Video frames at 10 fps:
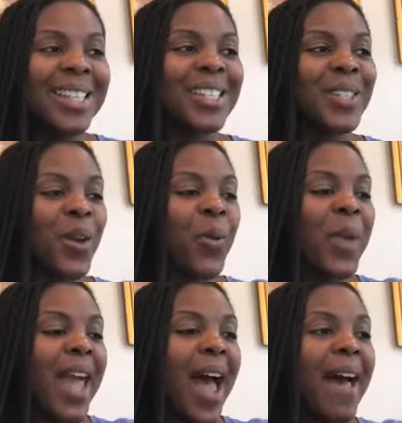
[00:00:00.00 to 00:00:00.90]
So
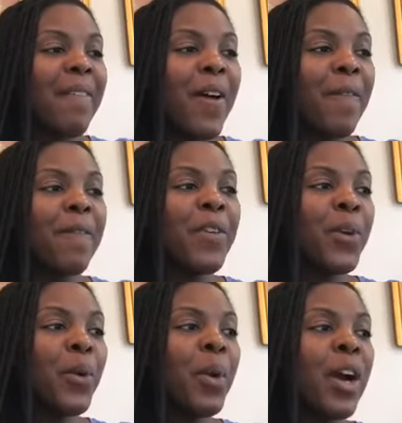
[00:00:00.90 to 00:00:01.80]
we have a
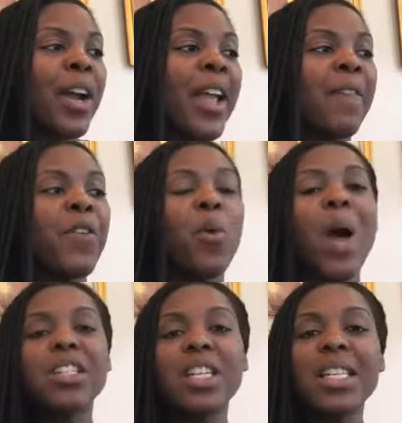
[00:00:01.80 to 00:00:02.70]
viewer. If you're
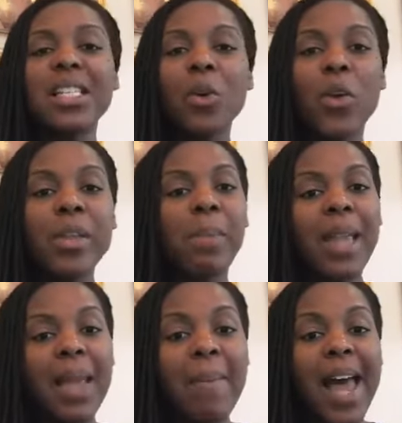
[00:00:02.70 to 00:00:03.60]
watching this on the
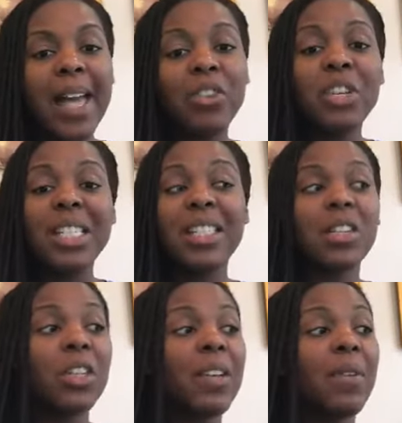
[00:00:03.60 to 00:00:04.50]
playback, you can
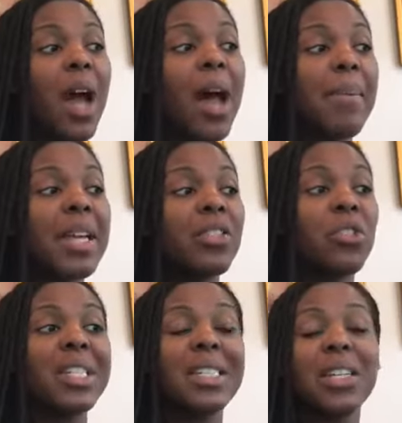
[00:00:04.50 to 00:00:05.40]
still leave comments. You
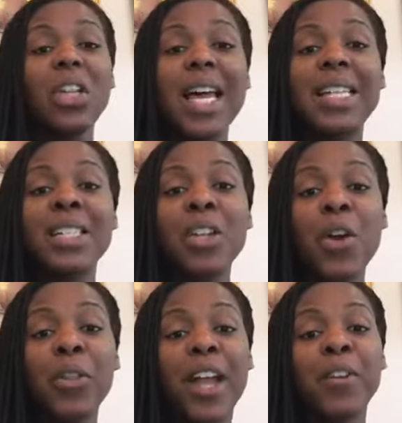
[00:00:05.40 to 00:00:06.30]
can still let us
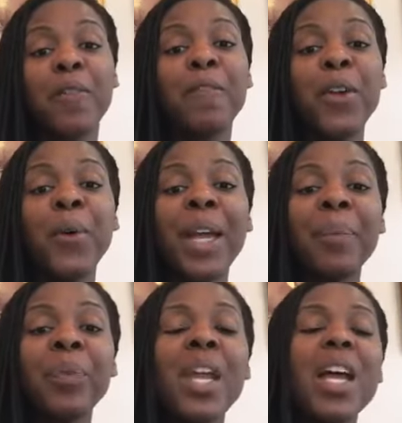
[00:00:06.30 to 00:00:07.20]
know that you're
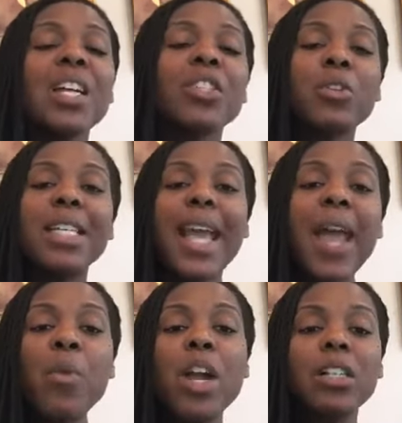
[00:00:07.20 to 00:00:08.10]
viewing. So
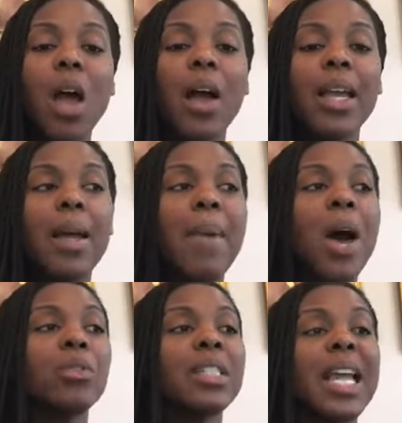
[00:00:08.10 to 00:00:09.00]
today we are talking
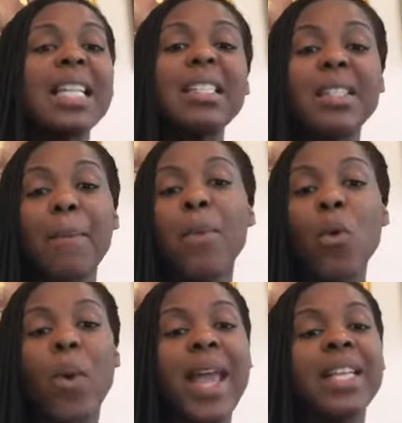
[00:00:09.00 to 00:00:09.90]
about 10 simple
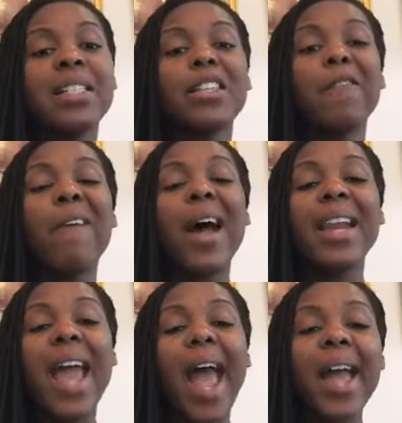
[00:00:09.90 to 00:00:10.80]
ways to
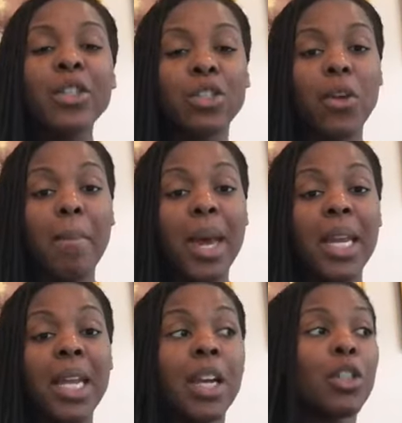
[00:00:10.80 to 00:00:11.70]
find extra
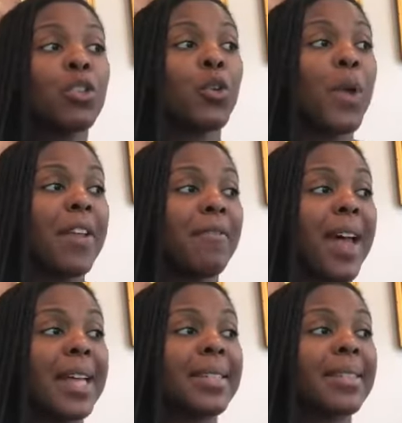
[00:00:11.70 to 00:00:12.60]
money to
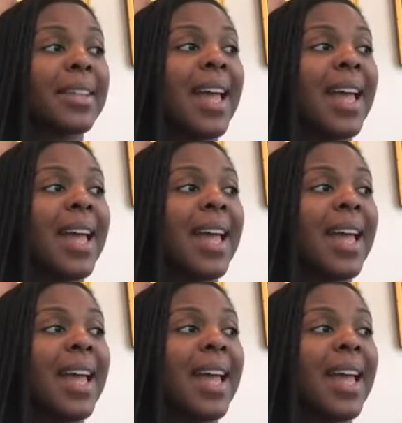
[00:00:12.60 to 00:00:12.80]
invest.